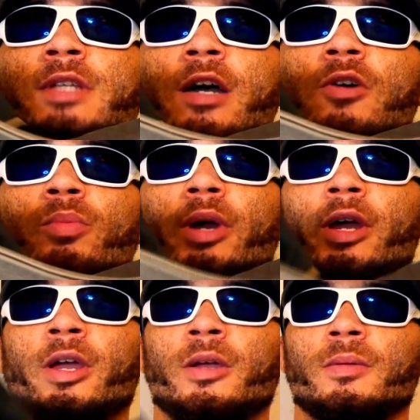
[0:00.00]
tackle
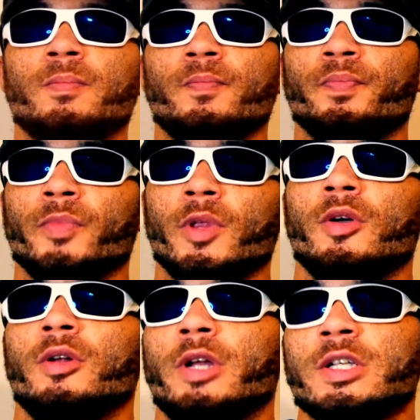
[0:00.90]
bag.
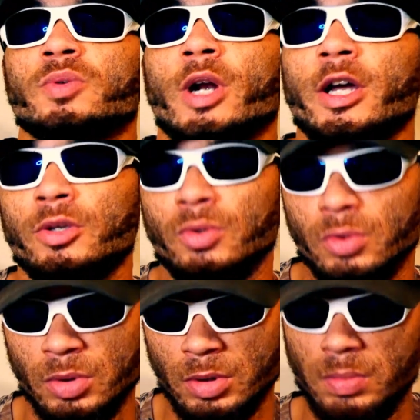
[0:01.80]
That's what I
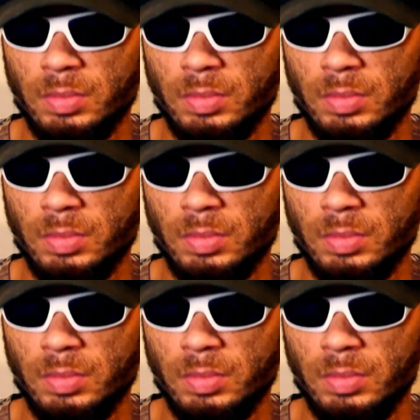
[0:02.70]
use.